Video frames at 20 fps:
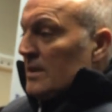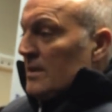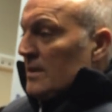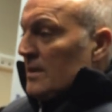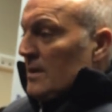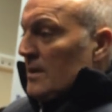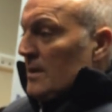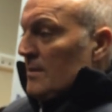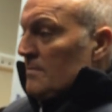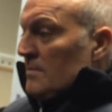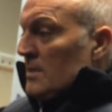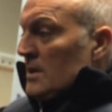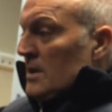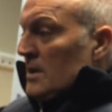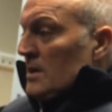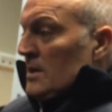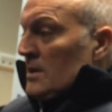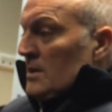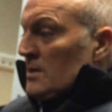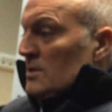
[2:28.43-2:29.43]

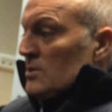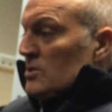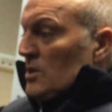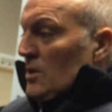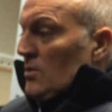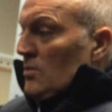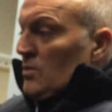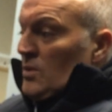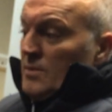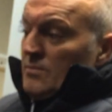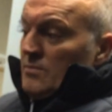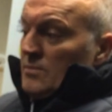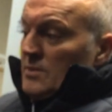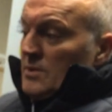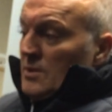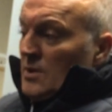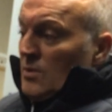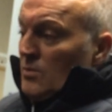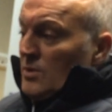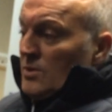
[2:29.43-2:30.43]
So
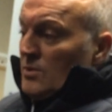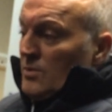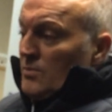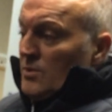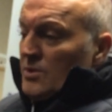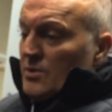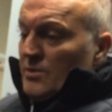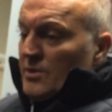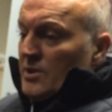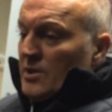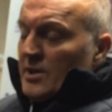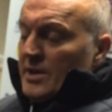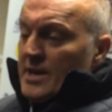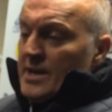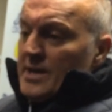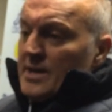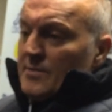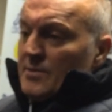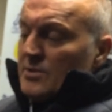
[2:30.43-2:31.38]
you know, we're doing all right.